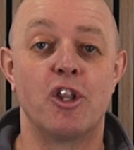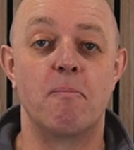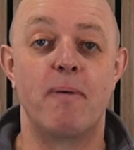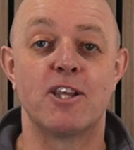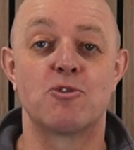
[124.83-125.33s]
the
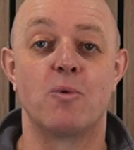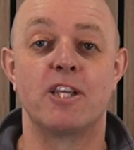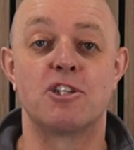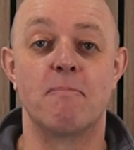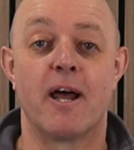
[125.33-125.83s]
best
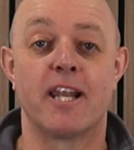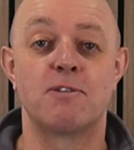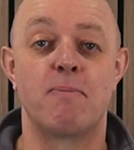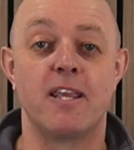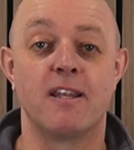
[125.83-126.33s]
ways to
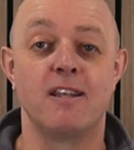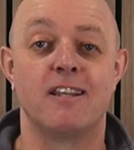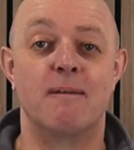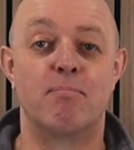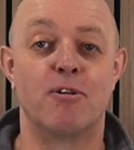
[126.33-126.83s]
manage pain,
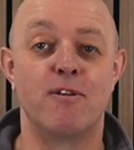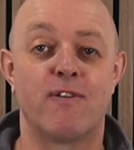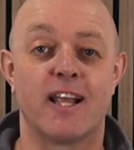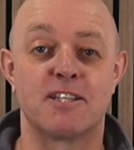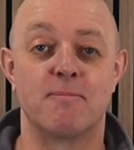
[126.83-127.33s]
improve
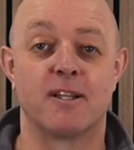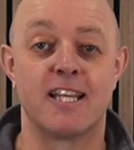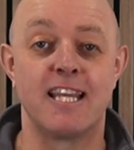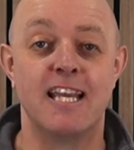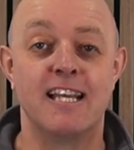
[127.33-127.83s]

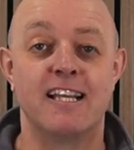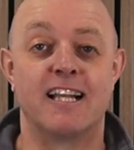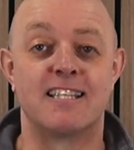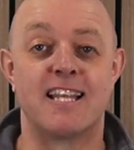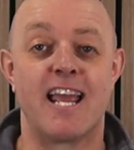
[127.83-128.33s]
flexibility
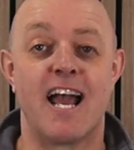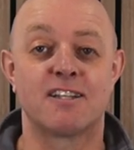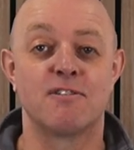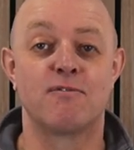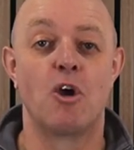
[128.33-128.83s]
and stay
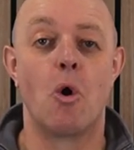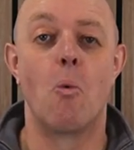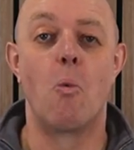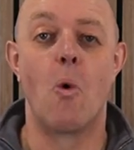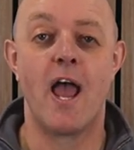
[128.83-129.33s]
active
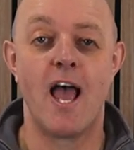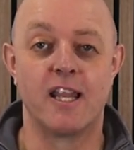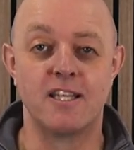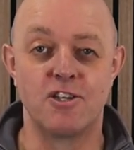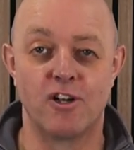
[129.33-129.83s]
well
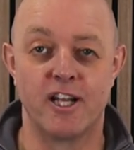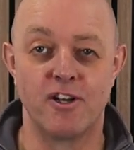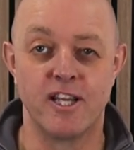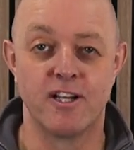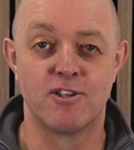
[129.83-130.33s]
into your later
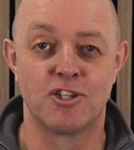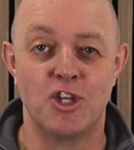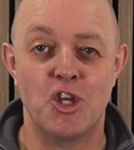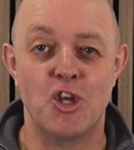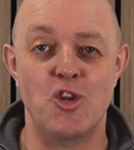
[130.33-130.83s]
years,
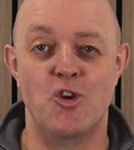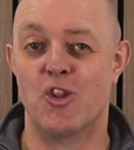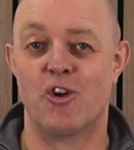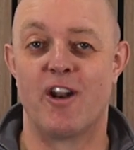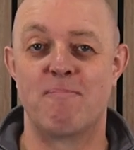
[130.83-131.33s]
you're
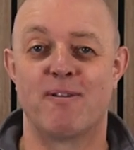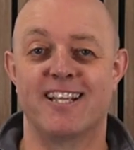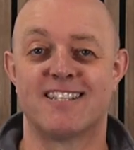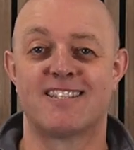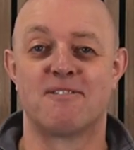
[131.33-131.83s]
in the right
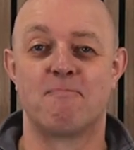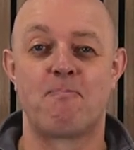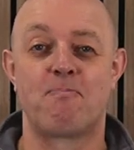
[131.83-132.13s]
place.